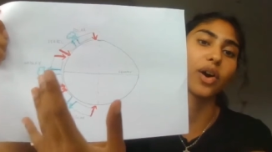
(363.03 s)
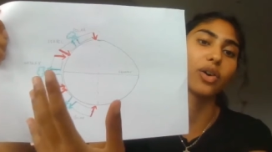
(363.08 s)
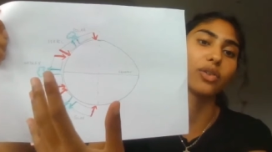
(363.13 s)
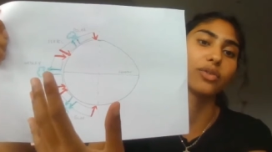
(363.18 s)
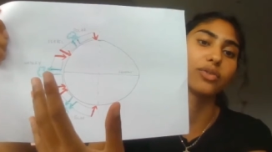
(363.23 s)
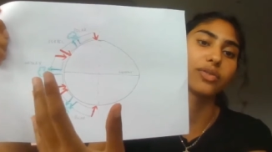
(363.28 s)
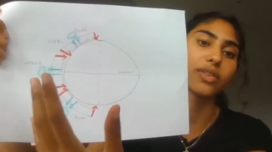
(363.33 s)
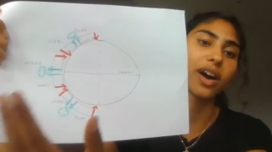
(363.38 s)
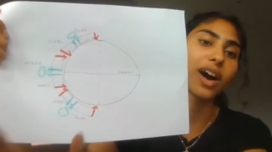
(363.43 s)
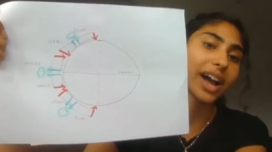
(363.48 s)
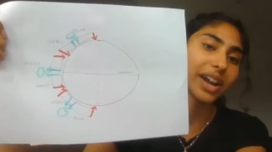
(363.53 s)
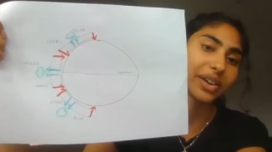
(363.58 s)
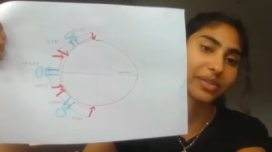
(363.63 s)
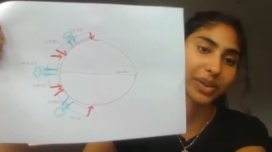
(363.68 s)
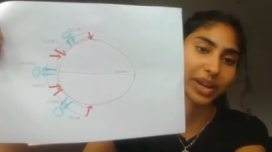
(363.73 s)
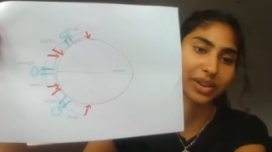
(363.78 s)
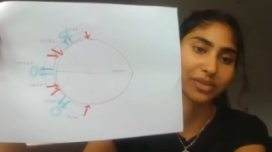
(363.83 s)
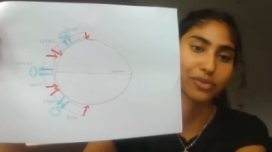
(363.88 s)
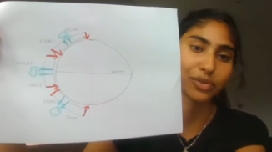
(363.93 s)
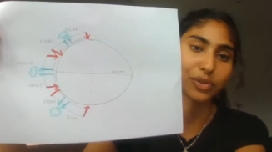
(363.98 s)
of high
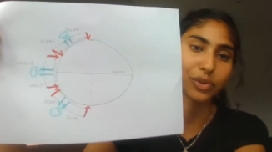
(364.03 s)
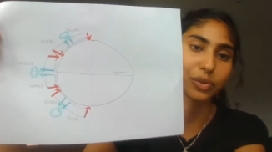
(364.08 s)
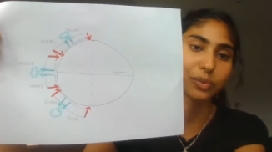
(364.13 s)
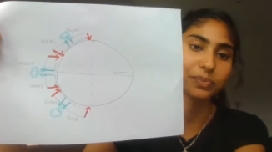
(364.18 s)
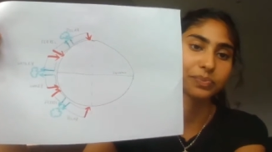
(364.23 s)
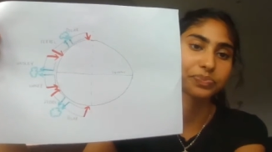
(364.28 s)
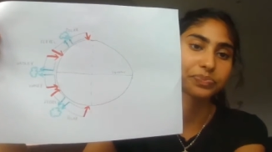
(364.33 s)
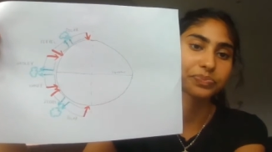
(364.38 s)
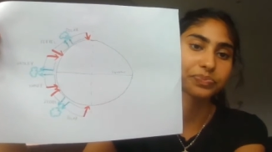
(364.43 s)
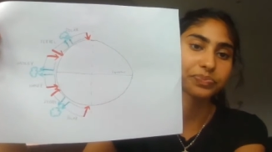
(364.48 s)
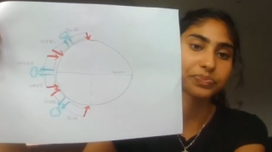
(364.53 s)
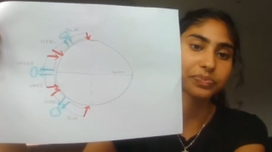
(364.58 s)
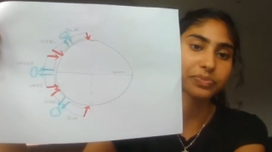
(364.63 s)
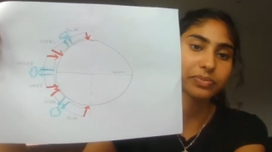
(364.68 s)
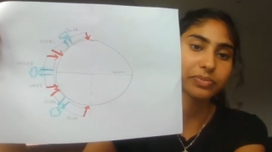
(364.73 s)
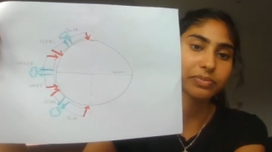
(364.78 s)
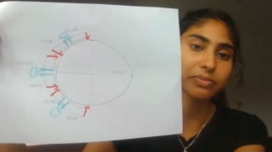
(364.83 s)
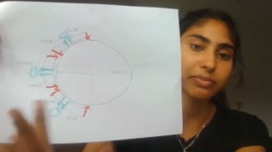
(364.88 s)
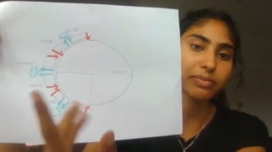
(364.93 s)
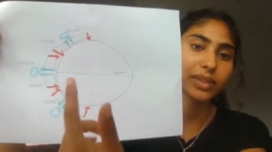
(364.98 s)
rainfall.
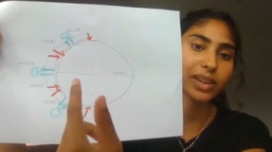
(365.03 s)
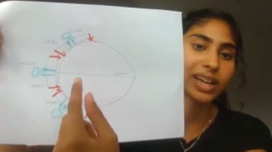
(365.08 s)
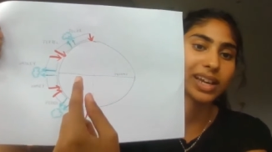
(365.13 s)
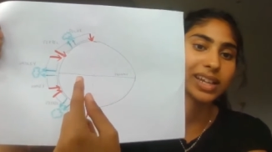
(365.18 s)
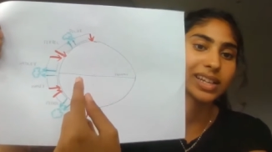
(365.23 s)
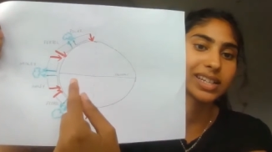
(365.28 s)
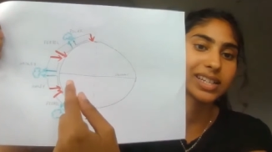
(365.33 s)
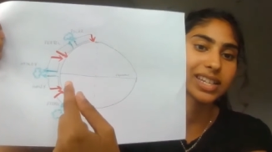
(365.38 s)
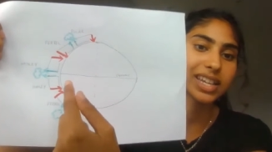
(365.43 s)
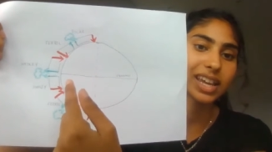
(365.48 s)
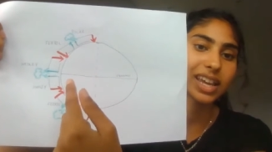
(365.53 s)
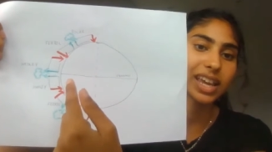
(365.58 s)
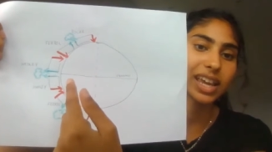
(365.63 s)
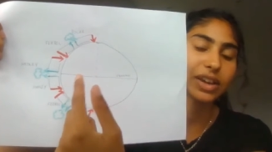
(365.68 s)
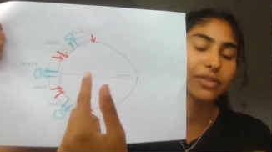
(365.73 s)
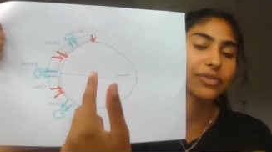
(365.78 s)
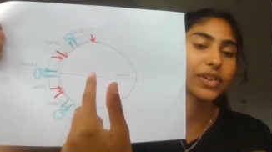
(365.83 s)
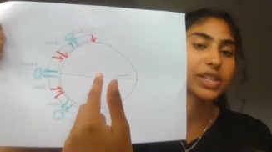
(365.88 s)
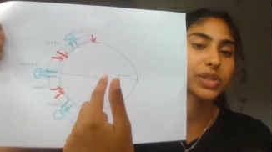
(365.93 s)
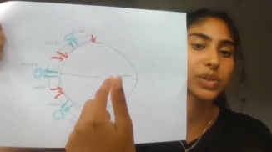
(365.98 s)
And
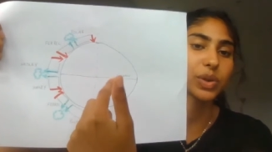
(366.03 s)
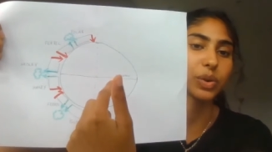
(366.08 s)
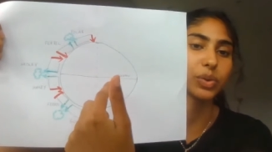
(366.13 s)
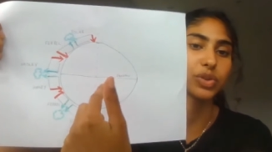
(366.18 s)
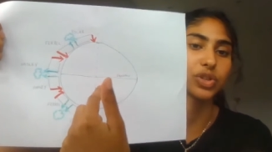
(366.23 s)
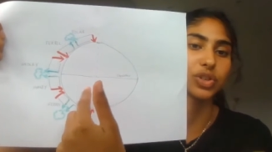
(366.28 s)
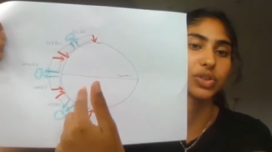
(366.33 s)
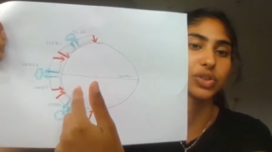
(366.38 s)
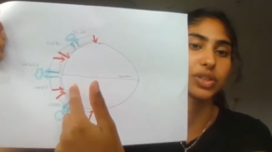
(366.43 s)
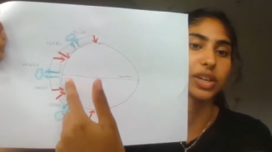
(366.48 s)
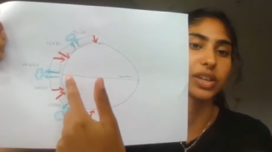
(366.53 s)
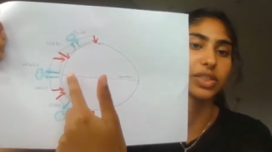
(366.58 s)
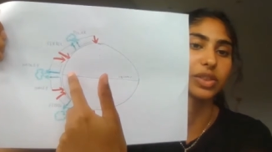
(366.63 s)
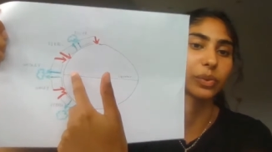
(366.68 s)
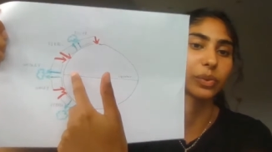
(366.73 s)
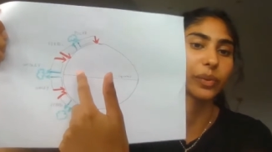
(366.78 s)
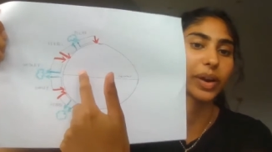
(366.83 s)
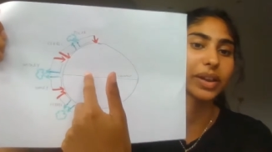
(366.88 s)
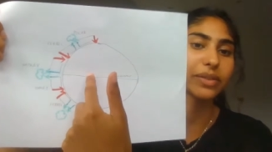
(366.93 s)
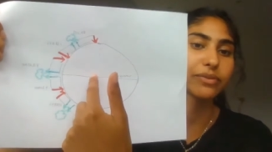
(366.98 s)
if I told you that
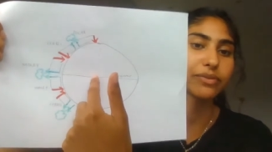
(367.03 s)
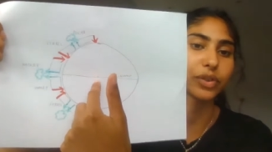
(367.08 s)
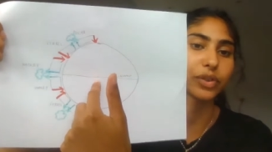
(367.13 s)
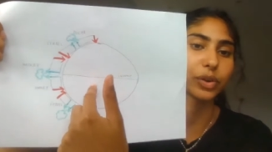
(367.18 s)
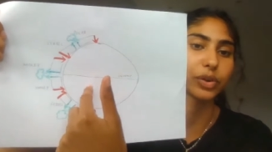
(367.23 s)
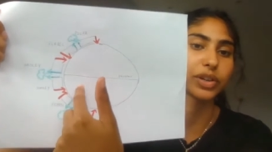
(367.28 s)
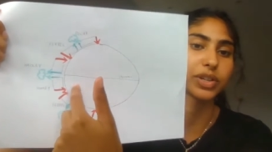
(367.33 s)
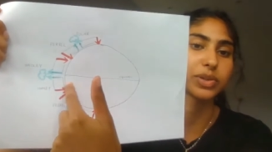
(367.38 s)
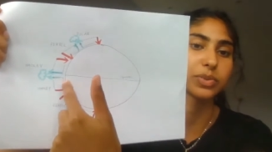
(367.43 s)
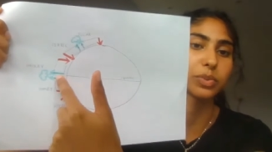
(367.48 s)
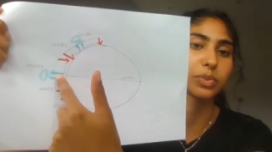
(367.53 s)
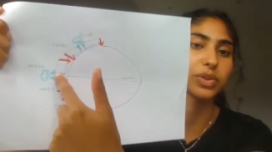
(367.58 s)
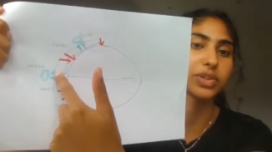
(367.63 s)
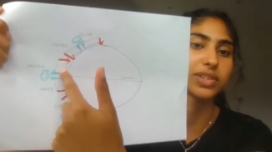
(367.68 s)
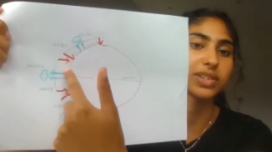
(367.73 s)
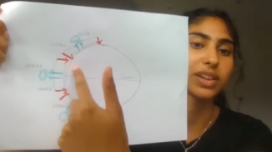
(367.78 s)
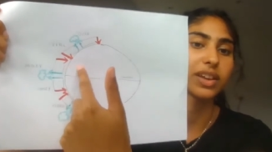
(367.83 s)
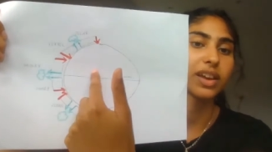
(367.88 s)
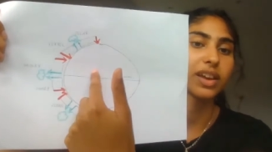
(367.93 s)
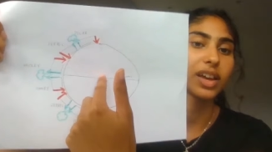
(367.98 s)
the rainforest
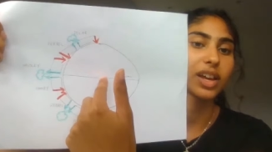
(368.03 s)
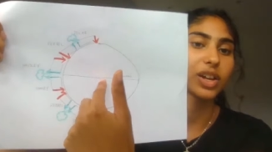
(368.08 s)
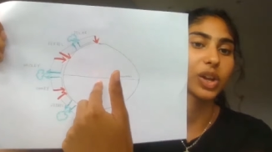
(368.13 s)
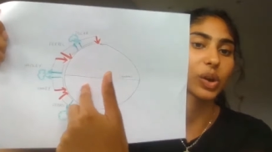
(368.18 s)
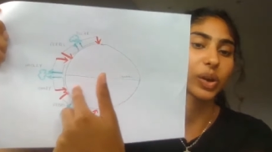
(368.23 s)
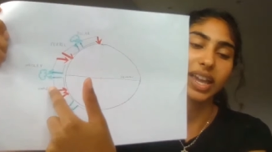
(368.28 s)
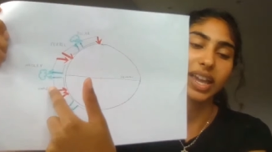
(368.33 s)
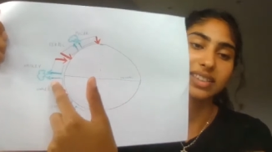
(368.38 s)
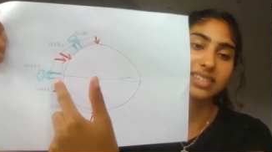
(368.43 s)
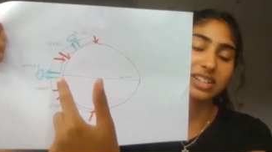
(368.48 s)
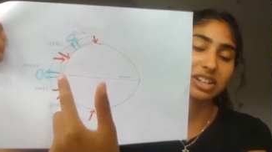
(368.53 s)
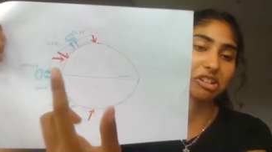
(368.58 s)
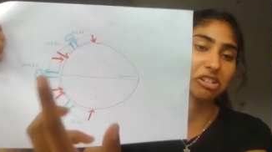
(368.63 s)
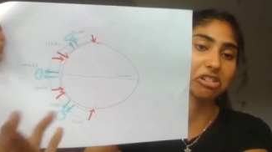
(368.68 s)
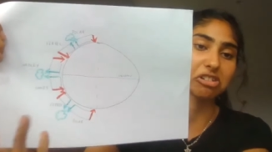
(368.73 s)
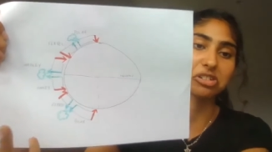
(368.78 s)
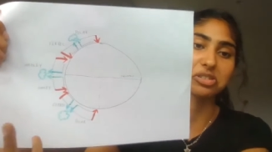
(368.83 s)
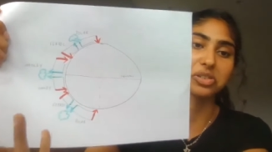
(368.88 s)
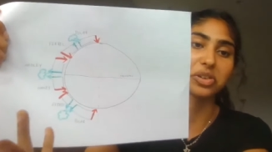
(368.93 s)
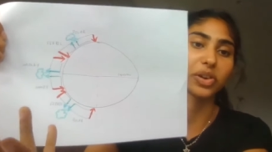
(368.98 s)
was located
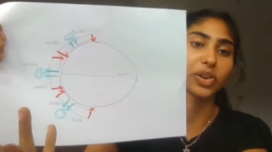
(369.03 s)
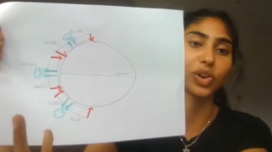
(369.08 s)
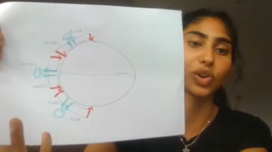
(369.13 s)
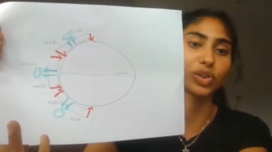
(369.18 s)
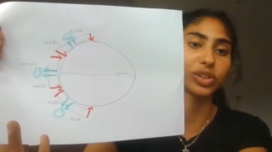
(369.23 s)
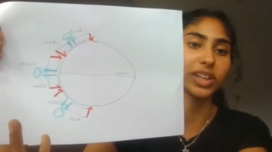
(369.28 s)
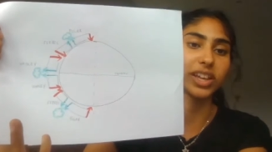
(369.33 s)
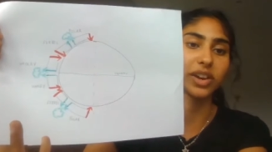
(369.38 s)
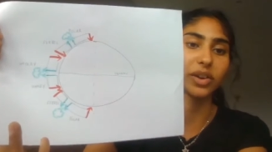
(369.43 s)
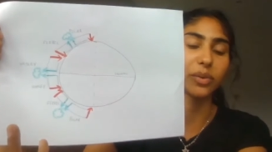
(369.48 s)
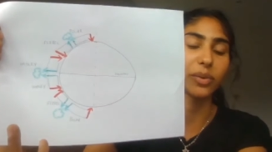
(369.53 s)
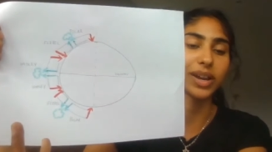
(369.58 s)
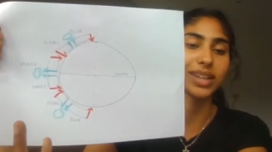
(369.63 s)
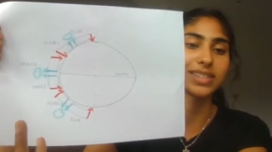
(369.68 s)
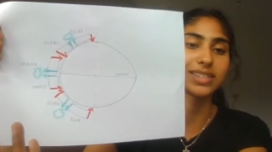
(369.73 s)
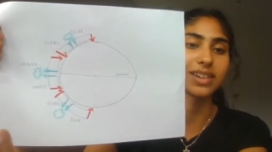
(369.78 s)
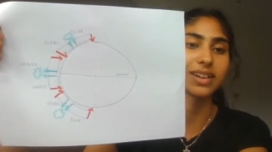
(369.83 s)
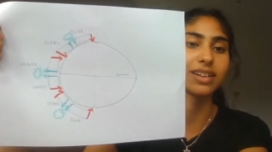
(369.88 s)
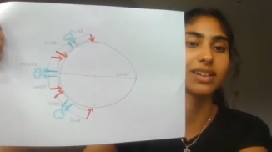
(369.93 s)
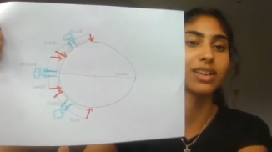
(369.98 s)
along the
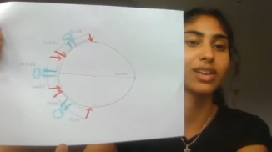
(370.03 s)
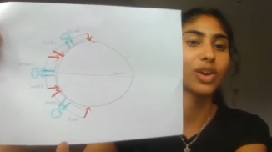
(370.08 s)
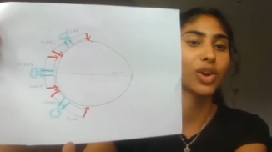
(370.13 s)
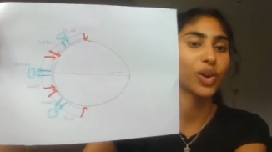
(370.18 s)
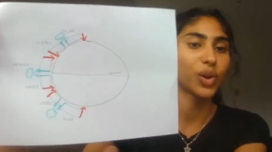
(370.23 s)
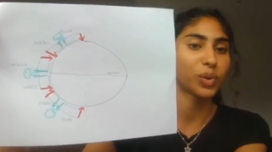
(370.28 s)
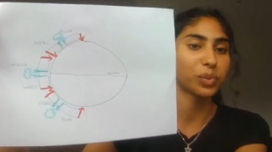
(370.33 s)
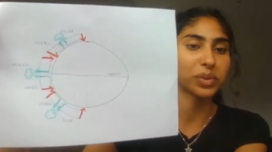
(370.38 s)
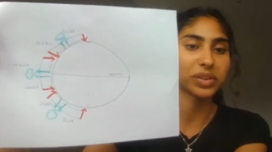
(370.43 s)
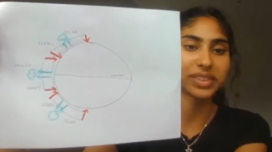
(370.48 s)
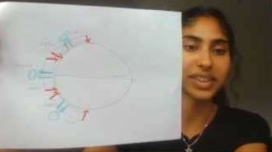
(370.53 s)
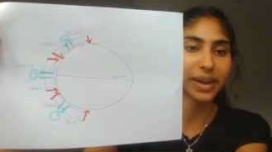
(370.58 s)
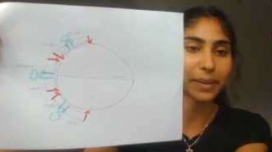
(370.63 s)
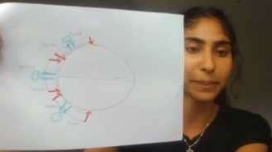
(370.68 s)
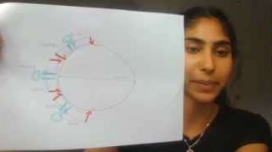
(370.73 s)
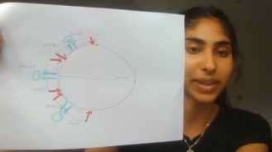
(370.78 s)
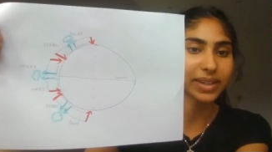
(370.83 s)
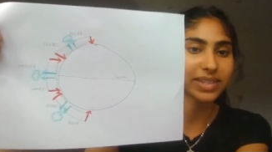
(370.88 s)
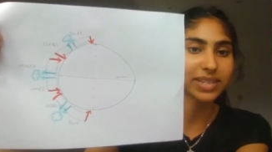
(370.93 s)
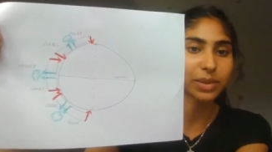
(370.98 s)
equator, would
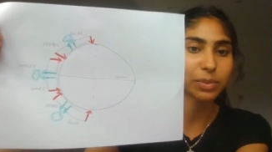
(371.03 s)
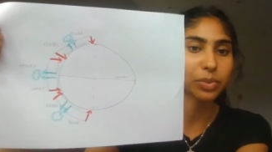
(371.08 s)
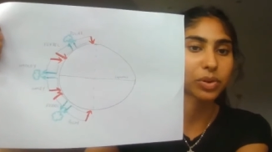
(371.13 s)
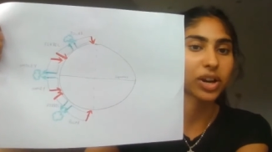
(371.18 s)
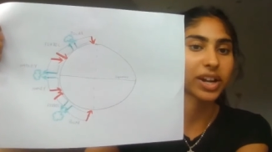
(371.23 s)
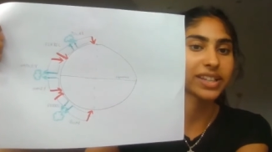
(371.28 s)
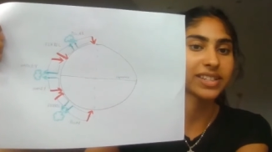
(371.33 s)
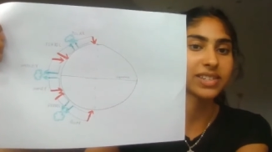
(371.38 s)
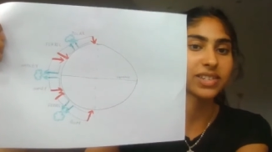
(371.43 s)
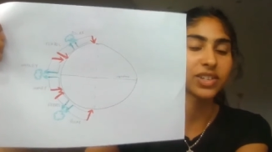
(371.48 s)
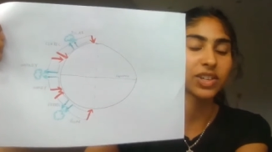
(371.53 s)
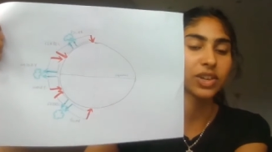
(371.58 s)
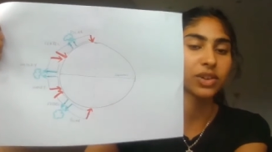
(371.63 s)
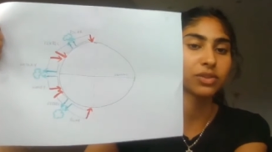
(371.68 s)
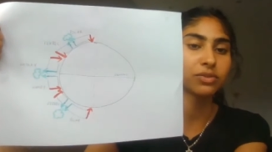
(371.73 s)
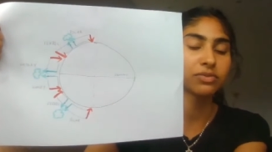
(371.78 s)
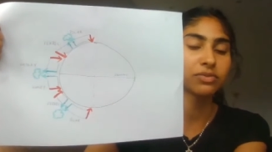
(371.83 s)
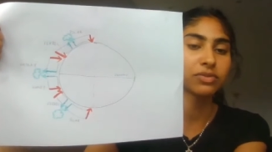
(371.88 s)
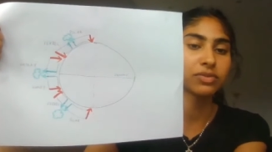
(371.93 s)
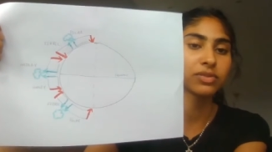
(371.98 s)
that be a surprise to
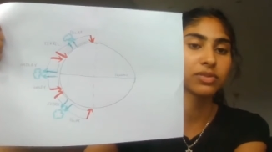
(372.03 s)
you?